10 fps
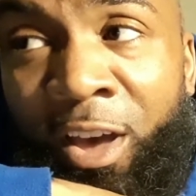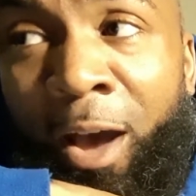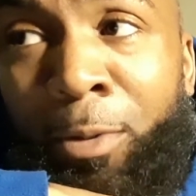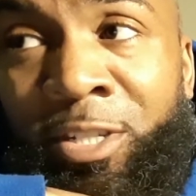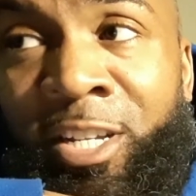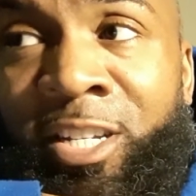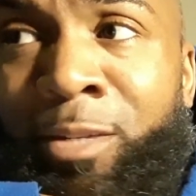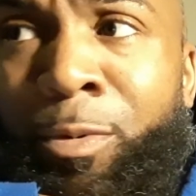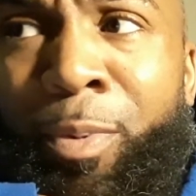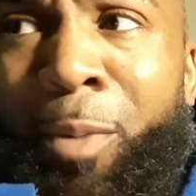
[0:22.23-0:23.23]
I was teaching
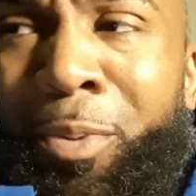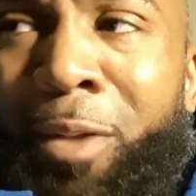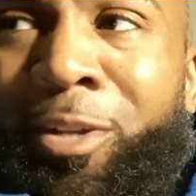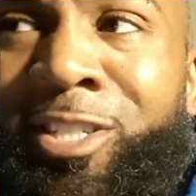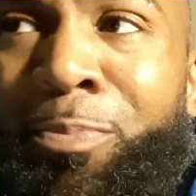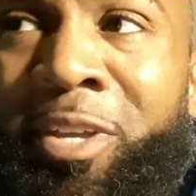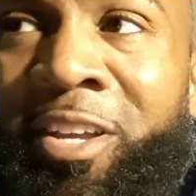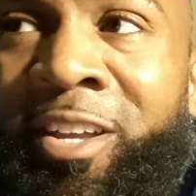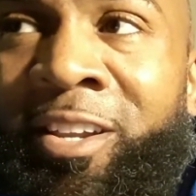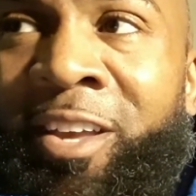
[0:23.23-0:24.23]
them about public
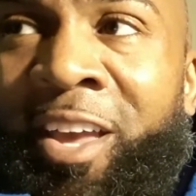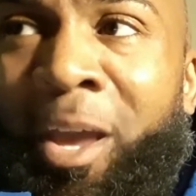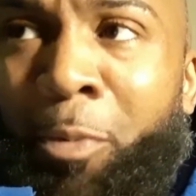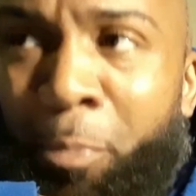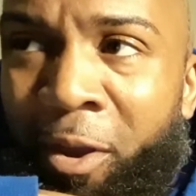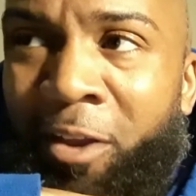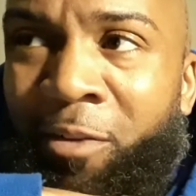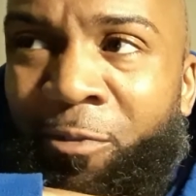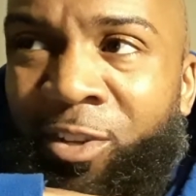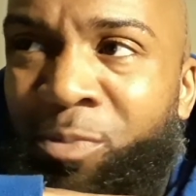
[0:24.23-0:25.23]
speaking and preparing
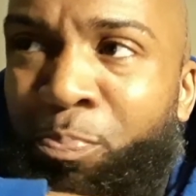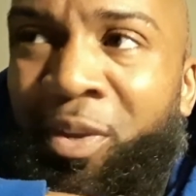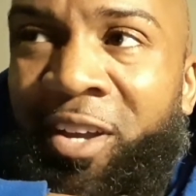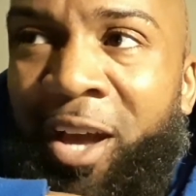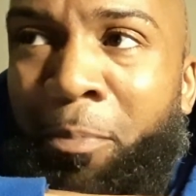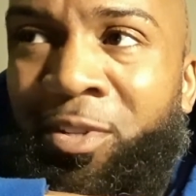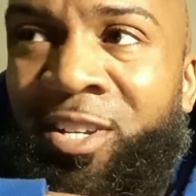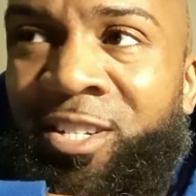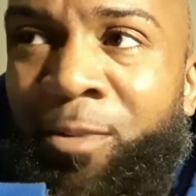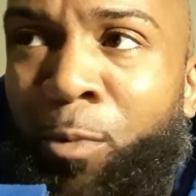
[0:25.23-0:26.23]
them for this big
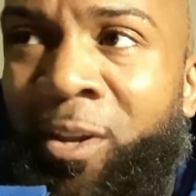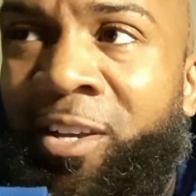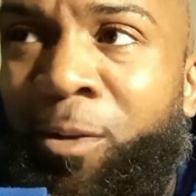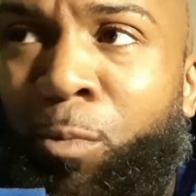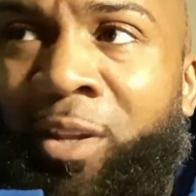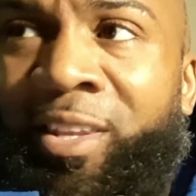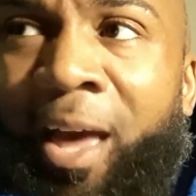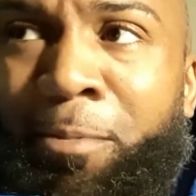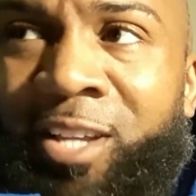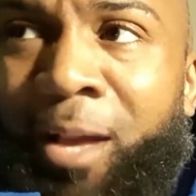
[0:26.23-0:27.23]
competition where they could win
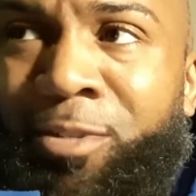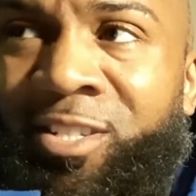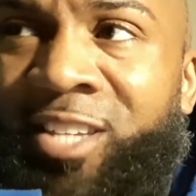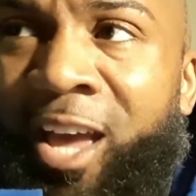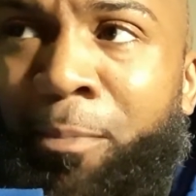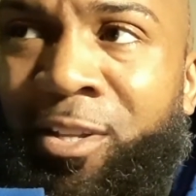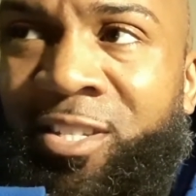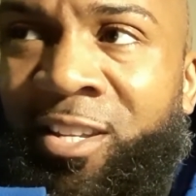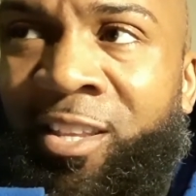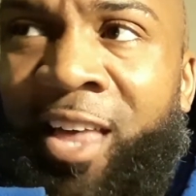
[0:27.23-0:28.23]
laptops and tablets
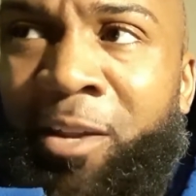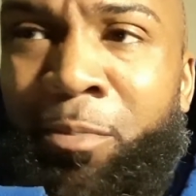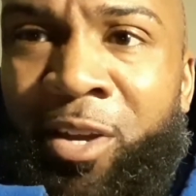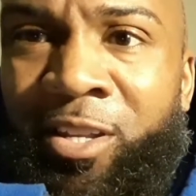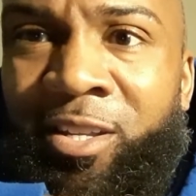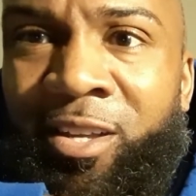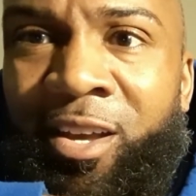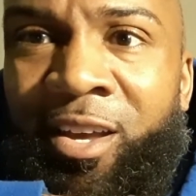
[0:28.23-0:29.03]
and a lot of money.